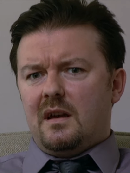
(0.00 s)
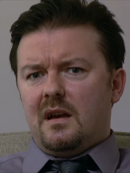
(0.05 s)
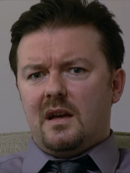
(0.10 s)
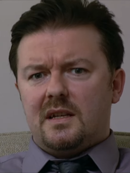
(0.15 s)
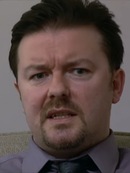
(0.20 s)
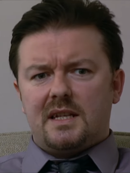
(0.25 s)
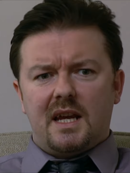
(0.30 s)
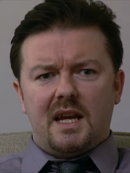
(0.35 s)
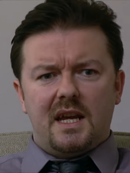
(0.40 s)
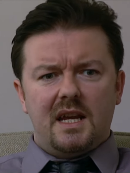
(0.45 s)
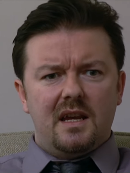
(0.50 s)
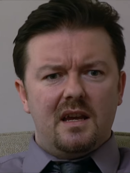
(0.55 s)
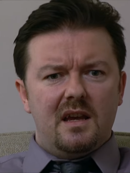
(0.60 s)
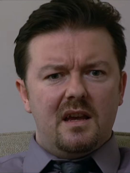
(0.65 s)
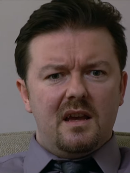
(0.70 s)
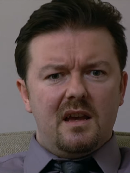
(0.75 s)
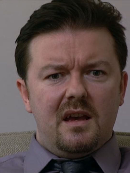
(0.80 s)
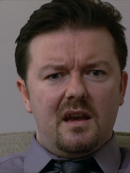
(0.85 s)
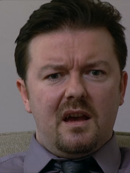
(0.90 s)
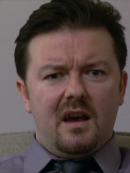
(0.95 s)
I say,
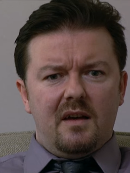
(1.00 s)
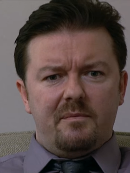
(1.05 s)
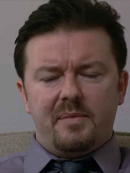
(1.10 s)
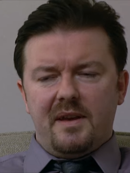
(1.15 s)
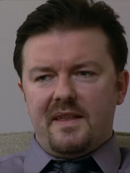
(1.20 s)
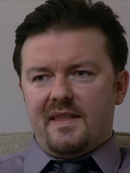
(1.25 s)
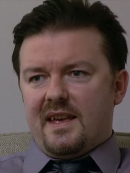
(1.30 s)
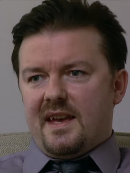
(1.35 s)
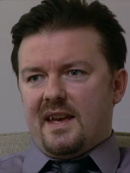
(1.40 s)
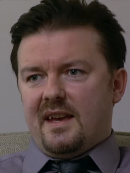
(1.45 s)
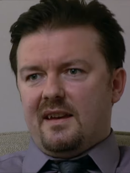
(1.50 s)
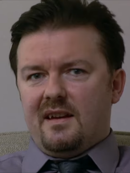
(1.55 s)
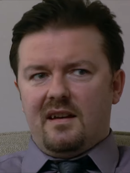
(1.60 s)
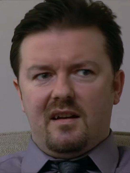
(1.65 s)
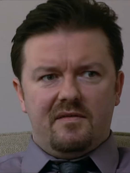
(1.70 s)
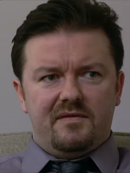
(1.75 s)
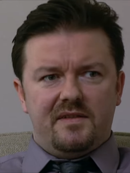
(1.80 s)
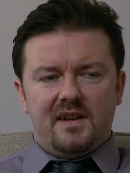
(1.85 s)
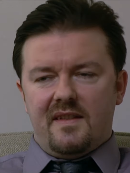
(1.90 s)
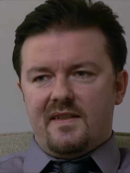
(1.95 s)
I've been there.
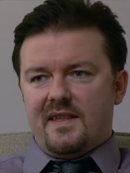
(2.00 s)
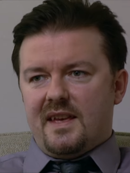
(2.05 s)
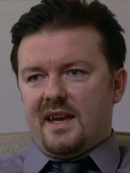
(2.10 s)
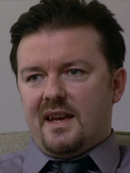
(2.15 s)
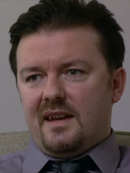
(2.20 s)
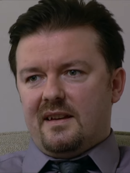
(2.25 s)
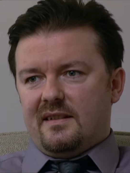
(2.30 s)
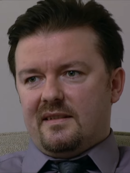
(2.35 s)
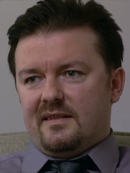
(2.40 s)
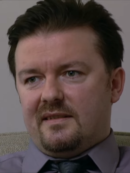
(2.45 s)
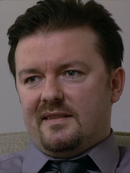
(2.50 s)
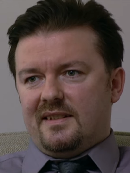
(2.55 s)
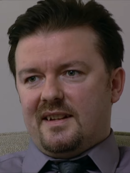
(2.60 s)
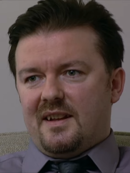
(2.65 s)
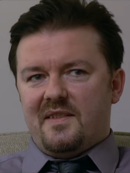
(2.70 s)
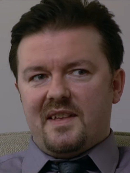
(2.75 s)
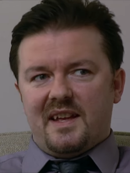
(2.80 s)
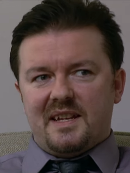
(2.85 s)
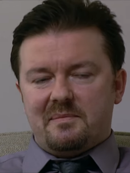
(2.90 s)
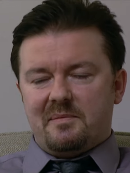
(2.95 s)
I've done that.
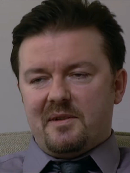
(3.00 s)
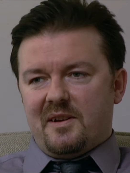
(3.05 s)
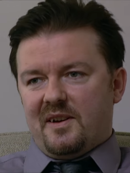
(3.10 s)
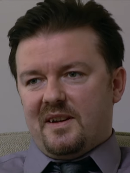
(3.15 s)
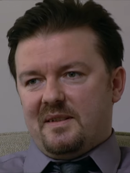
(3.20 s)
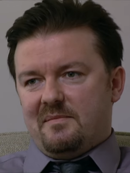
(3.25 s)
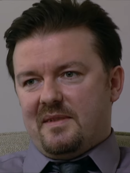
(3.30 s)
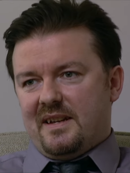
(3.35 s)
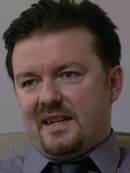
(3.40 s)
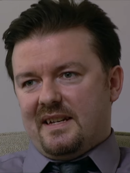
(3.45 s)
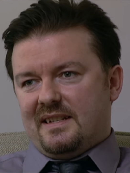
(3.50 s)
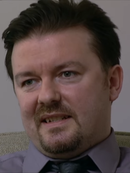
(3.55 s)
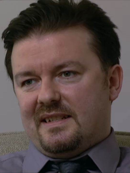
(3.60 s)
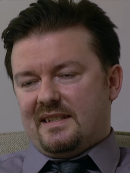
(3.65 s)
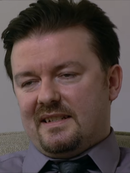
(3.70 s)
That's behind me.